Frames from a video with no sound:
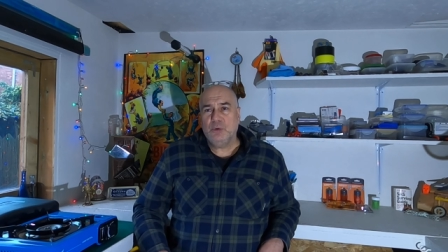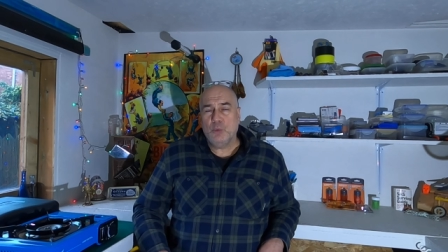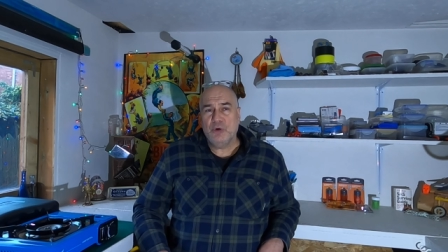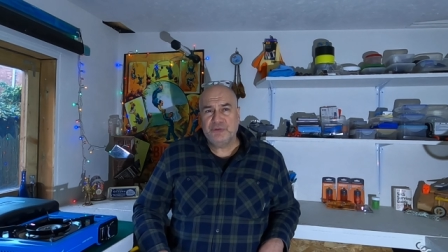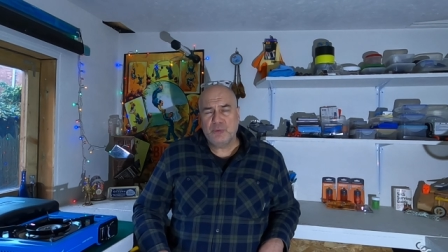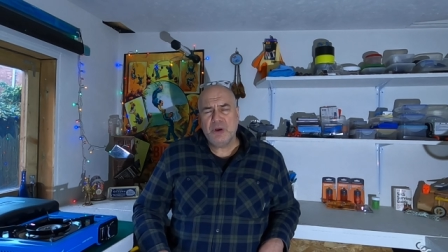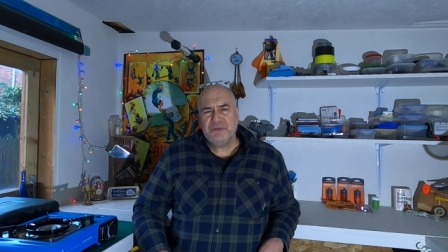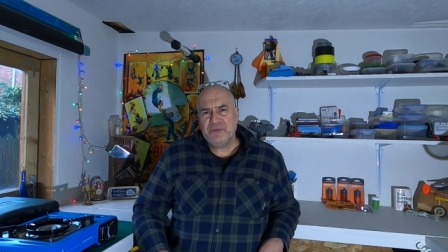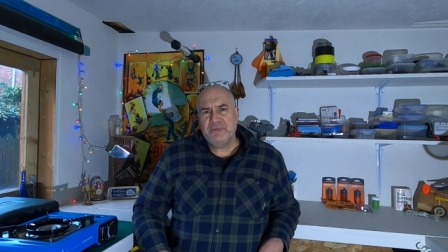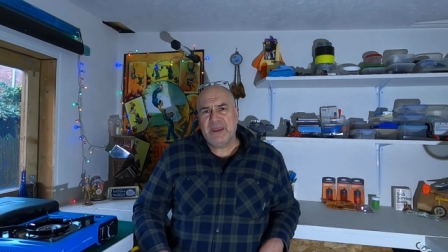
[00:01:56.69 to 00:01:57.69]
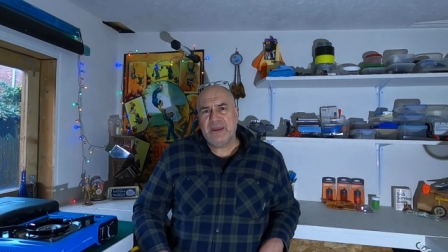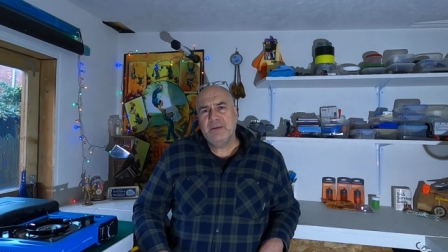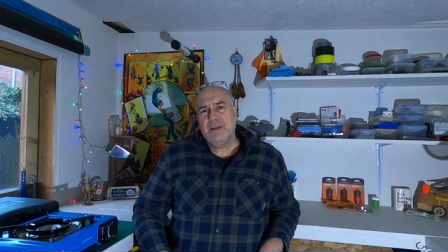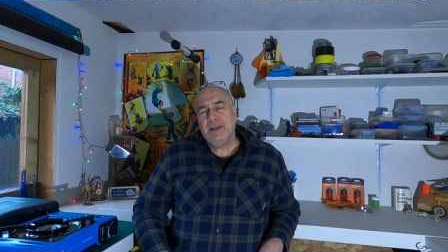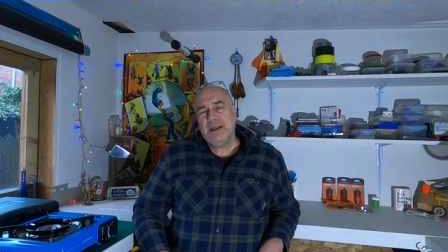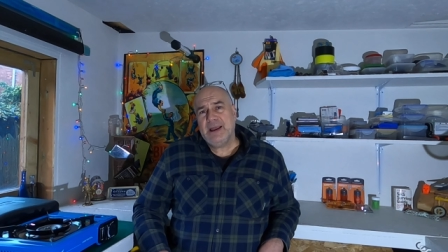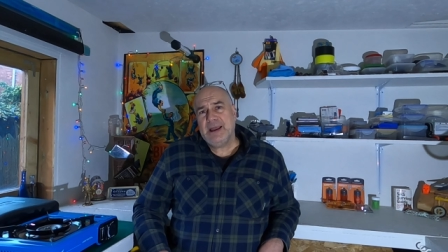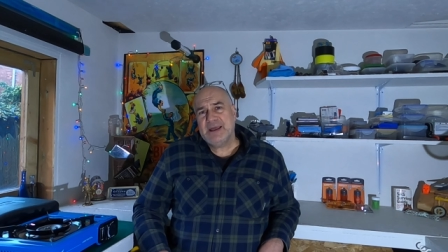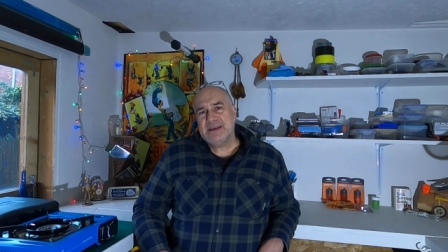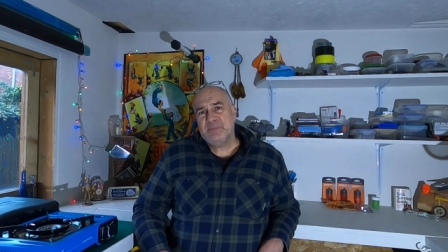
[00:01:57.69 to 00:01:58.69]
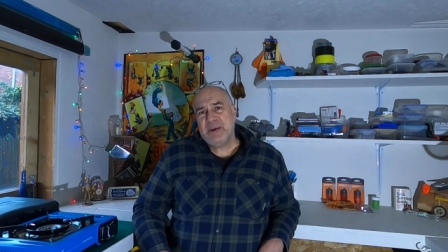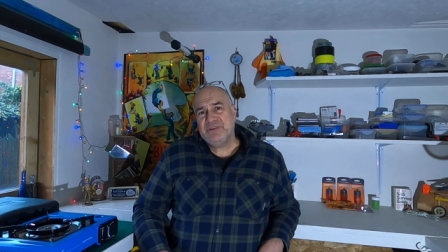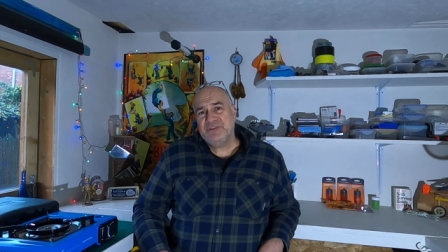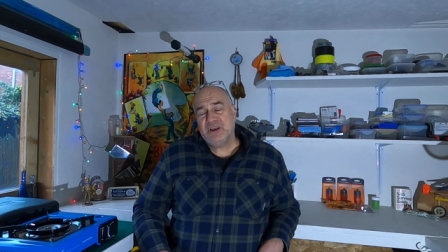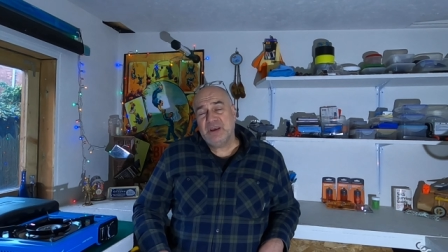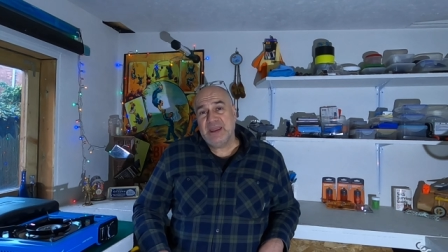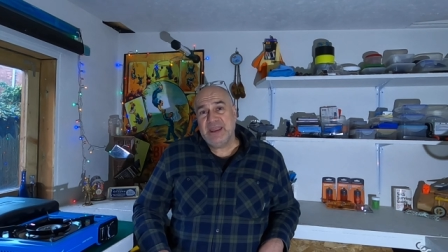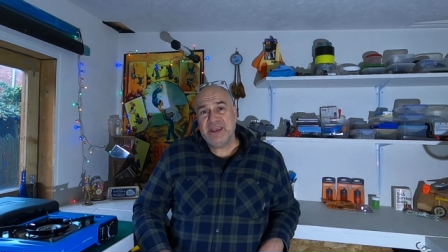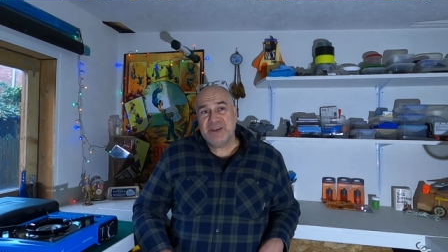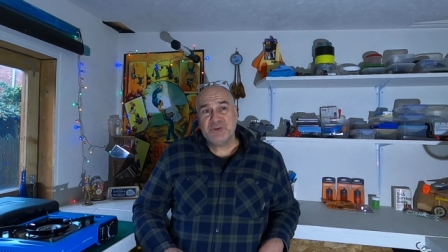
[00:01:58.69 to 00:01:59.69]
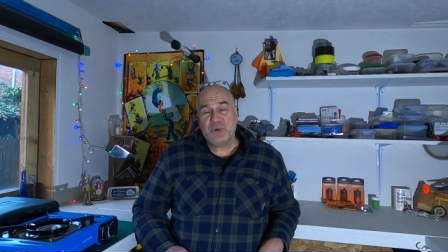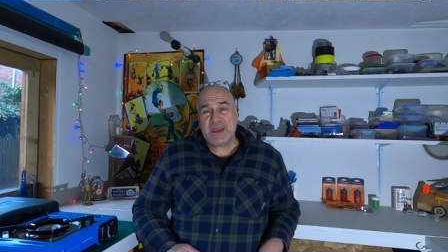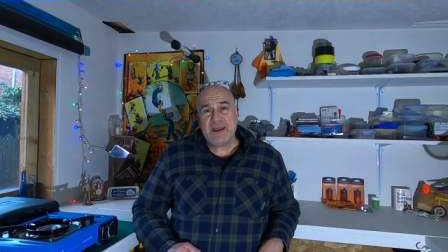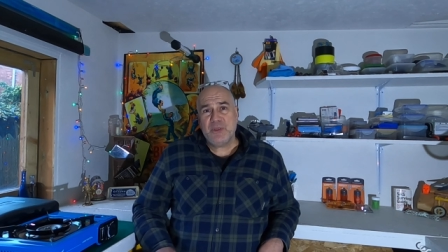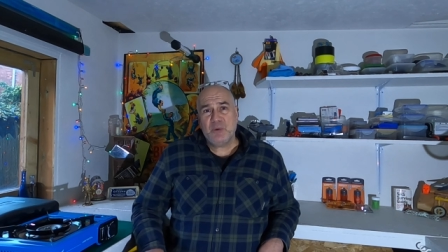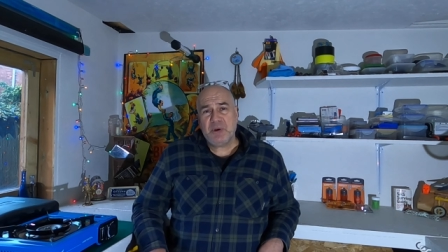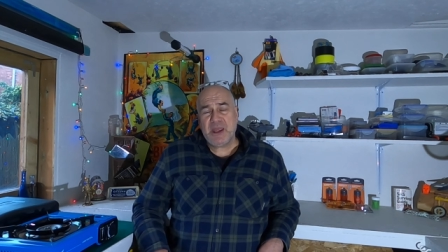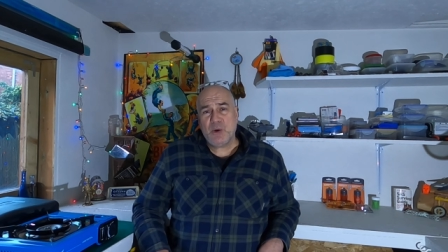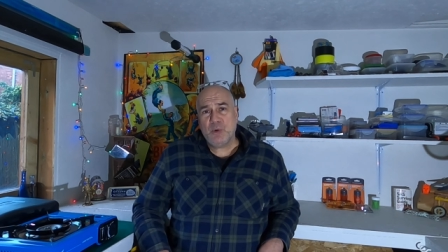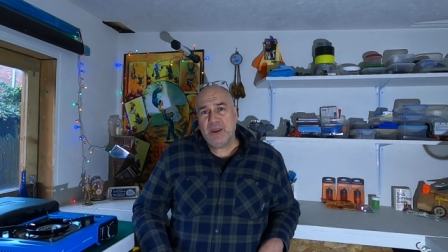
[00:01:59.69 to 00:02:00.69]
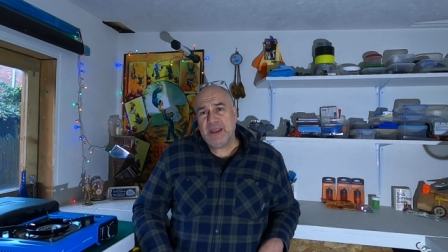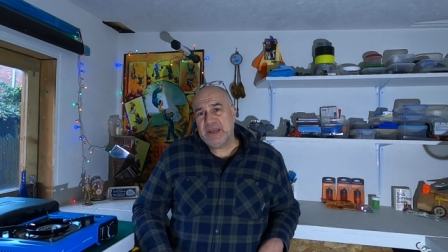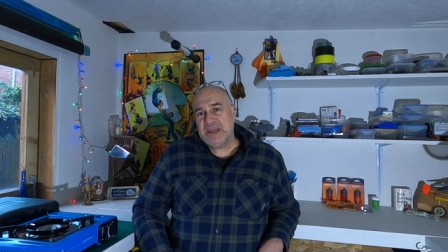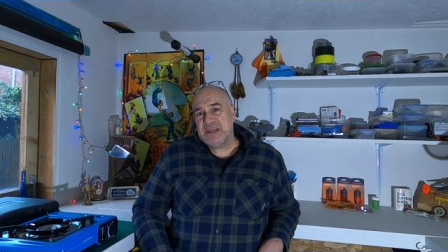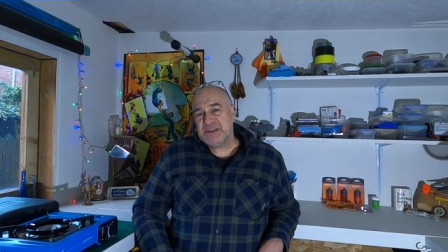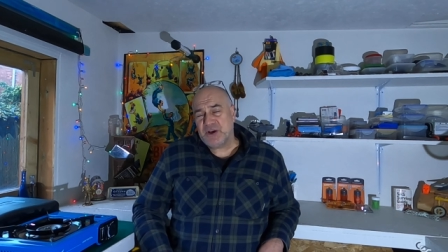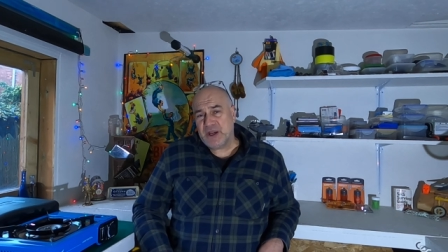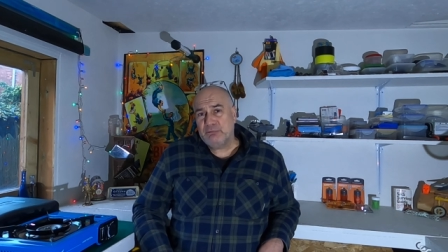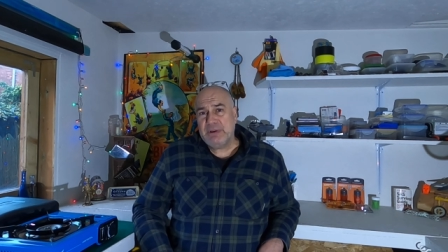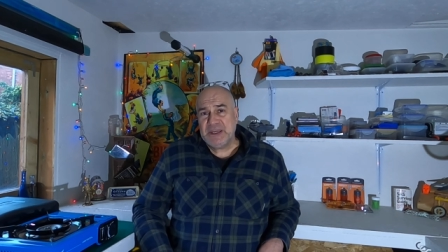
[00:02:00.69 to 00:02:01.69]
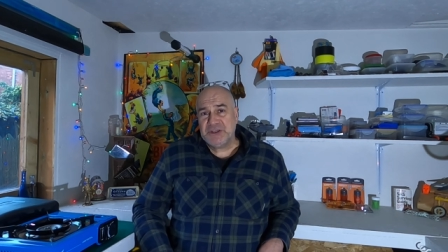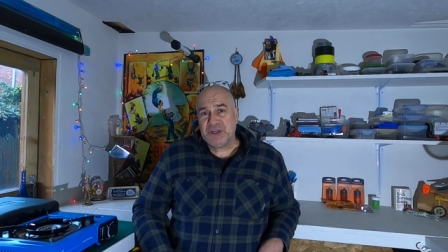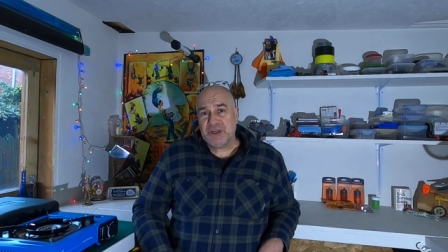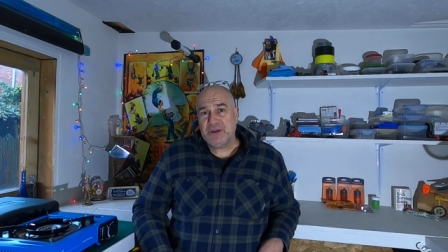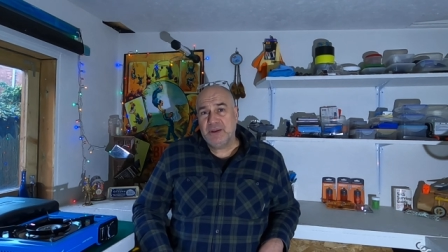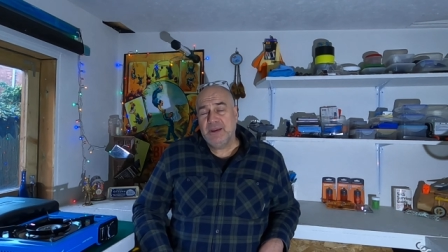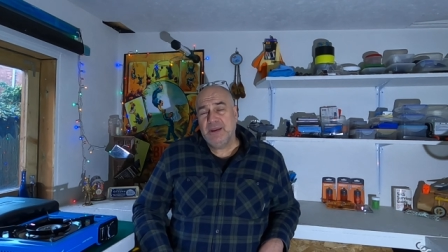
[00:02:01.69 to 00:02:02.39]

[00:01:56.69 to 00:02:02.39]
was quite severe and basically it took out the power in an entire region